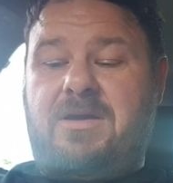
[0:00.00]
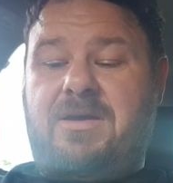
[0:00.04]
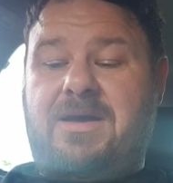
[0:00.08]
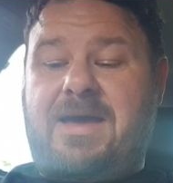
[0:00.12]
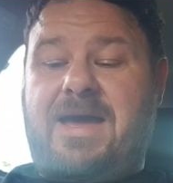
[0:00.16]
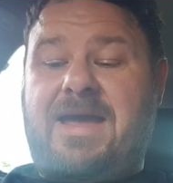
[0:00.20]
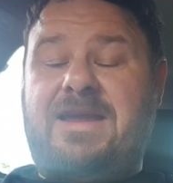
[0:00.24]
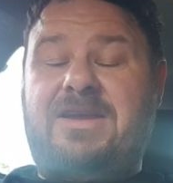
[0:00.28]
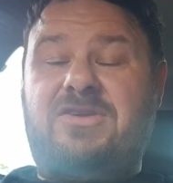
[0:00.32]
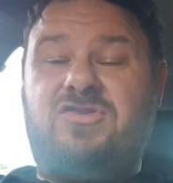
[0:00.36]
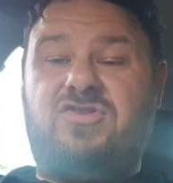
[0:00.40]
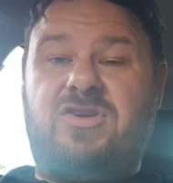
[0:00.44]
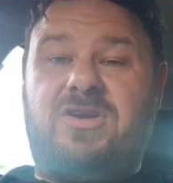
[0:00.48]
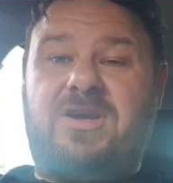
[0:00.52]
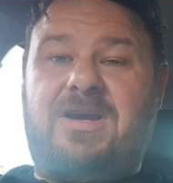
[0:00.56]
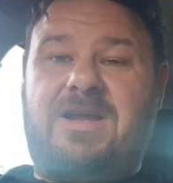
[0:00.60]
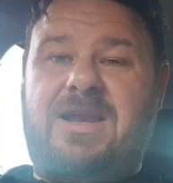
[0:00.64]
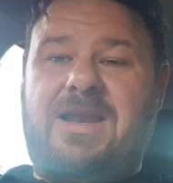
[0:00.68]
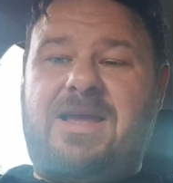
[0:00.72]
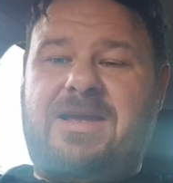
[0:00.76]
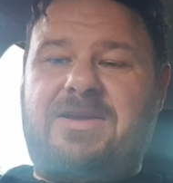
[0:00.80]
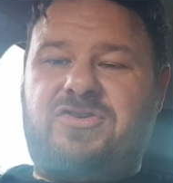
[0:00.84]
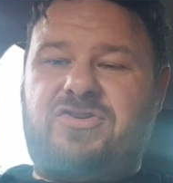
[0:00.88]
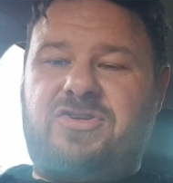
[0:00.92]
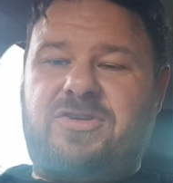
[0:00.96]
Asian
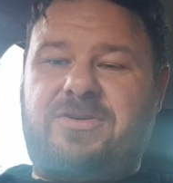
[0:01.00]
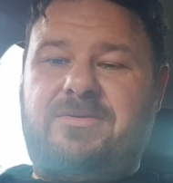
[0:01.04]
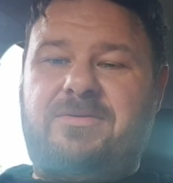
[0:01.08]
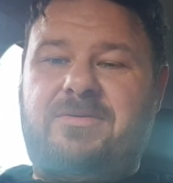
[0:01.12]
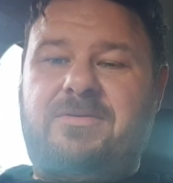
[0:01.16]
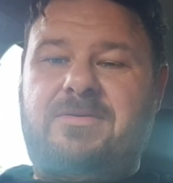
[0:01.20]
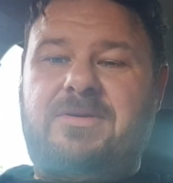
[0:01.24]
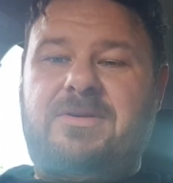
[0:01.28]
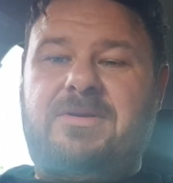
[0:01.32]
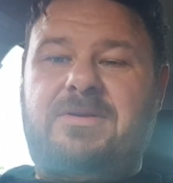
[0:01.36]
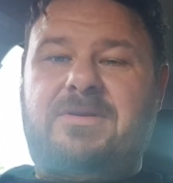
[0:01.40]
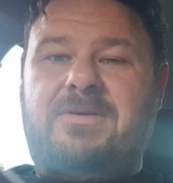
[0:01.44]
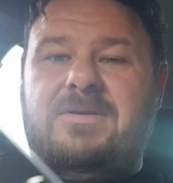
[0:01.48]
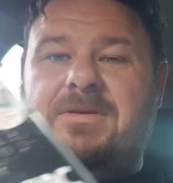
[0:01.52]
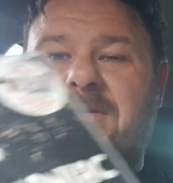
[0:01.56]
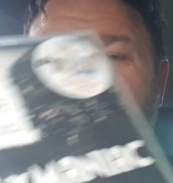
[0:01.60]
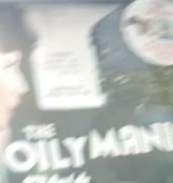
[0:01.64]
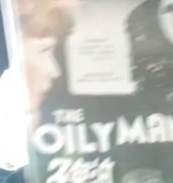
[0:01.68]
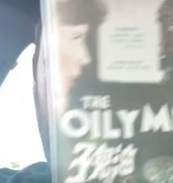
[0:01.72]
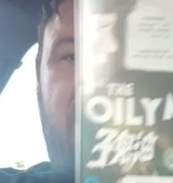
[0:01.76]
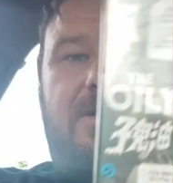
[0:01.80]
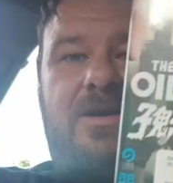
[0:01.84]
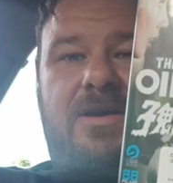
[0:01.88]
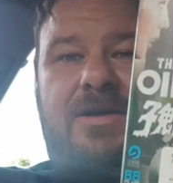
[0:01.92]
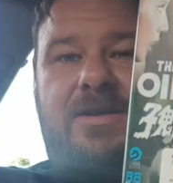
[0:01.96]
collection,
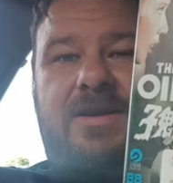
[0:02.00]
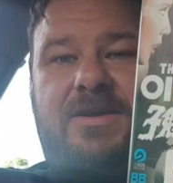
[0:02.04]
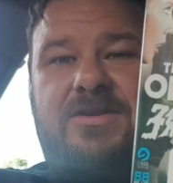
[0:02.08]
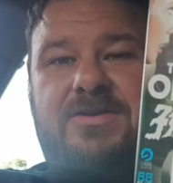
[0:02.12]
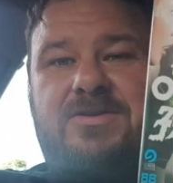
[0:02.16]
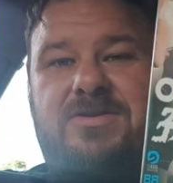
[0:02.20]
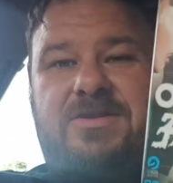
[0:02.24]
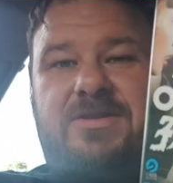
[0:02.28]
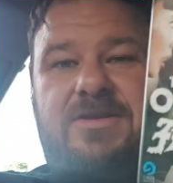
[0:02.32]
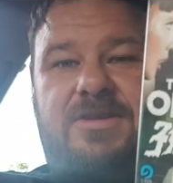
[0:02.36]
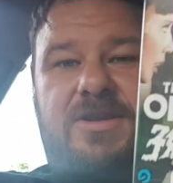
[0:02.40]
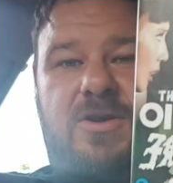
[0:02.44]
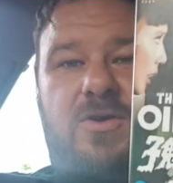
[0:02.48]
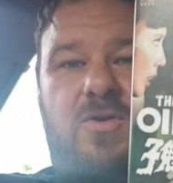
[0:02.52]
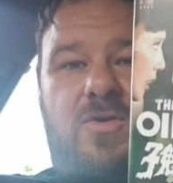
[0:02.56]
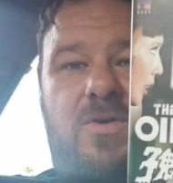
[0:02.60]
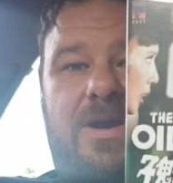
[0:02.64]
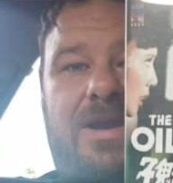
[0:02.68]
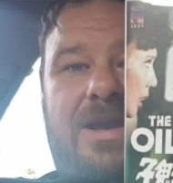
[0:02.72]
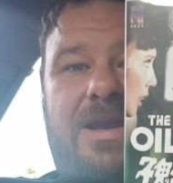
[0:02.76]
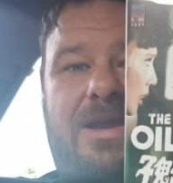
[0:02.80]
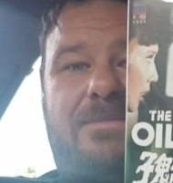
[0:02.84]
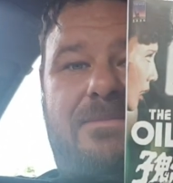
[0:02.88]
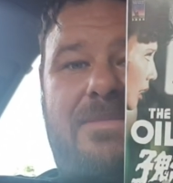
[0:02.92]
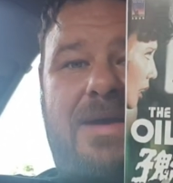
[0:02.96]
and it's The
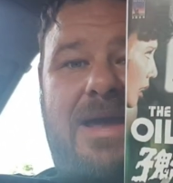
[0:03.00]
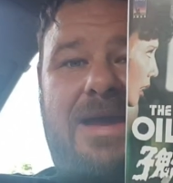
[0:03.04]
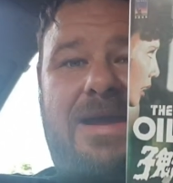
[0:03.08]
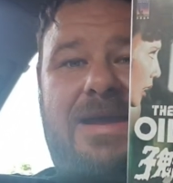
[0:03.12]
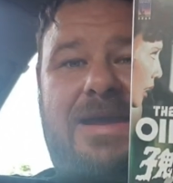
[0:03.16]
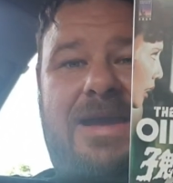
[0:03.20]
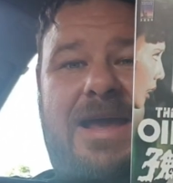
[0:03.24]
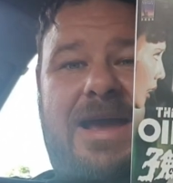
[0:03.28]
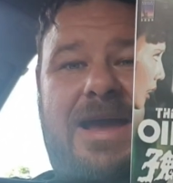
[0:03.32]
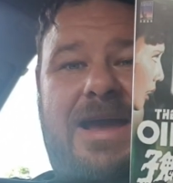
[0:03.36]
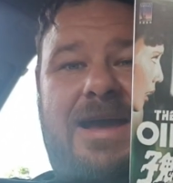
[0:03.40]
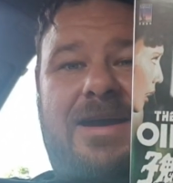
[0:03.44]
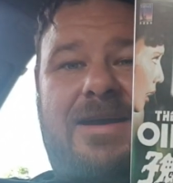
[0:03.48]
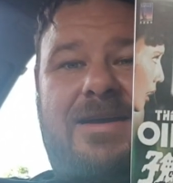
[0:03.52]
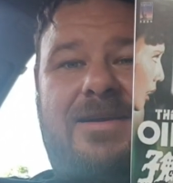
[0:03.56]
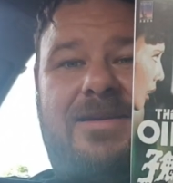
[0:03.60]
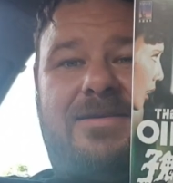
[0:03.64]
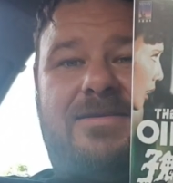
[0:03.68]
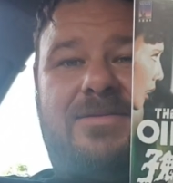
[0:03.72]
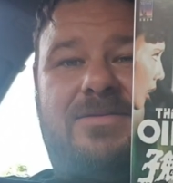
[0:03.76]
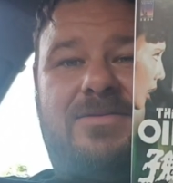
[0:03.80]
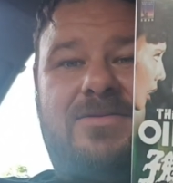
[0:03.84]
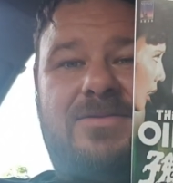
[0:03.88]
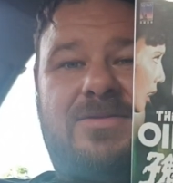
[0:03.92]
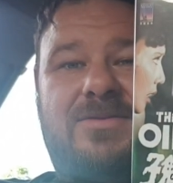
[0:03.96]
Oily Maniac.
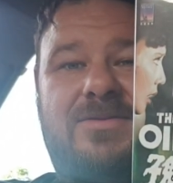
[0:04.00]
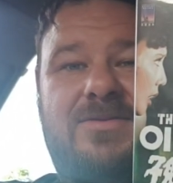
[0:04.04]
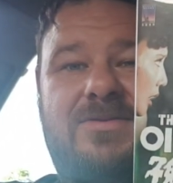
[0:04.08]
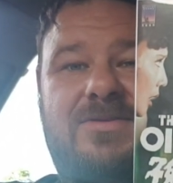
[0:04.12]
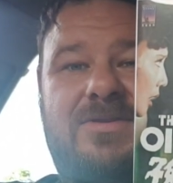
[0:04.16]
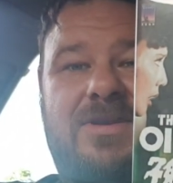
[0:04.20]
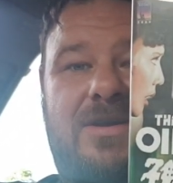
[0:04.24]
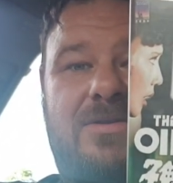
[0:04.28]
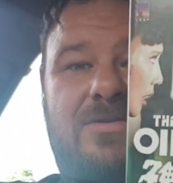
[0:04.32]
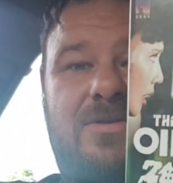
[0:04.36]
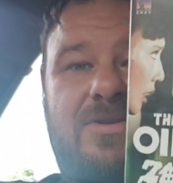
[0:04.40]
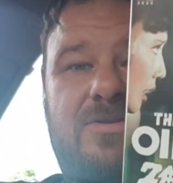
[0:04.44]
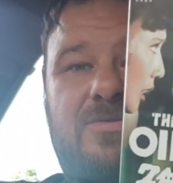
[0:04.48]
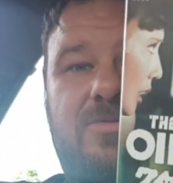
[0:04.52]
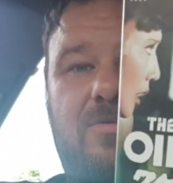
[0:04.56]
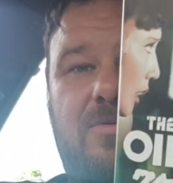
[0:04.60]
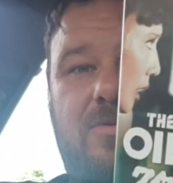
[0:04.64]
So this